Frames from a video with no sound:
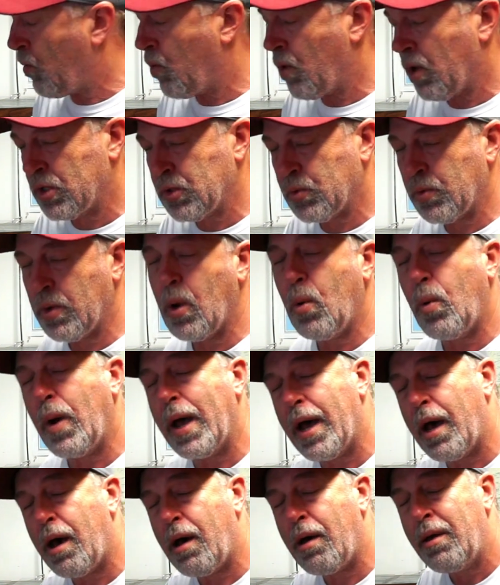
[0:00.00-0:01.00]
works real
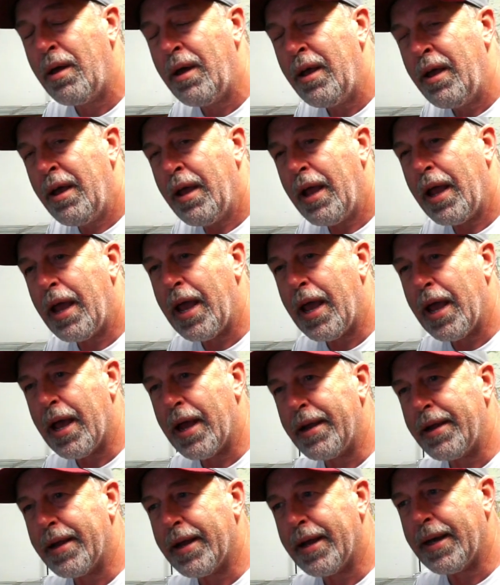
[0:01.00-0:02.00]
well.
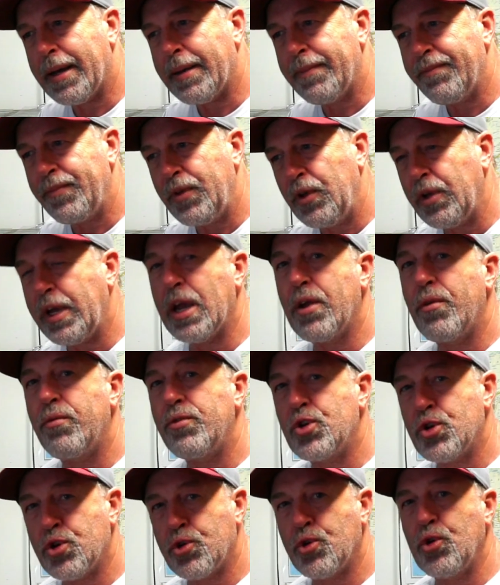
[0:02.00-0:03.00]
And you
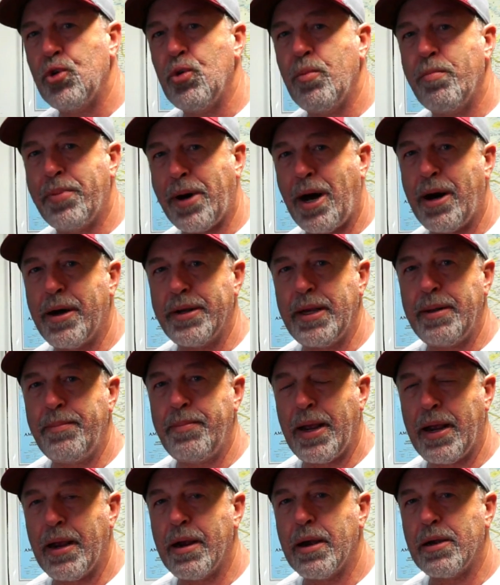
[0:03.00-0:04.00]
get true bonded
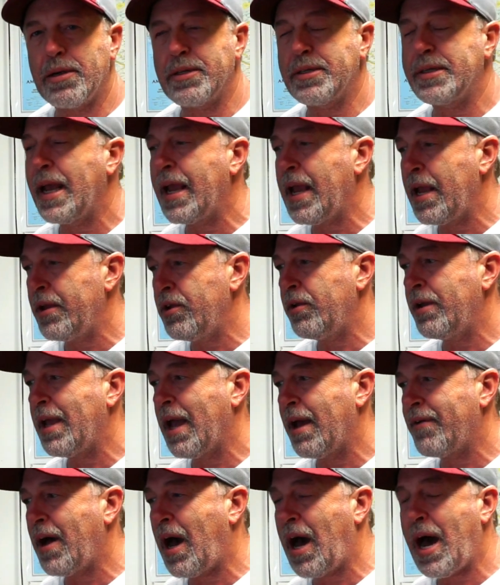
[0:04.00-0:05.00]
pairs and you
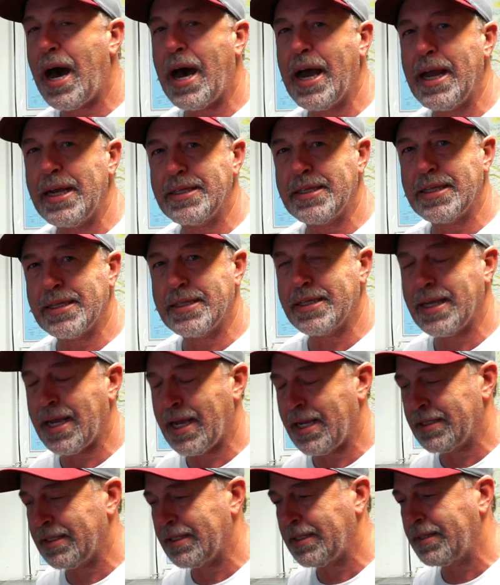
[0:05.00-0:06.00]
have high
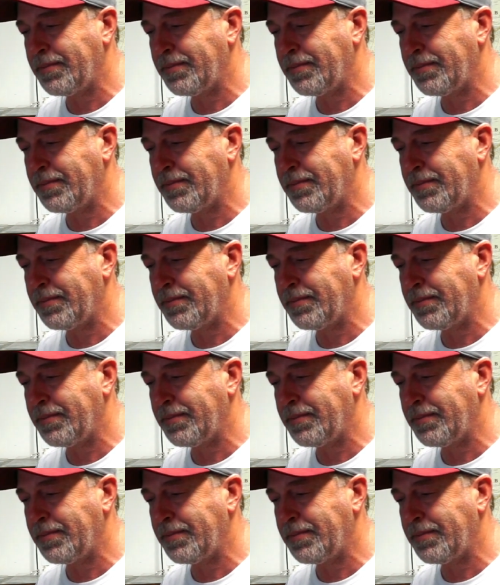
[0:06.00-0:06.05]
success.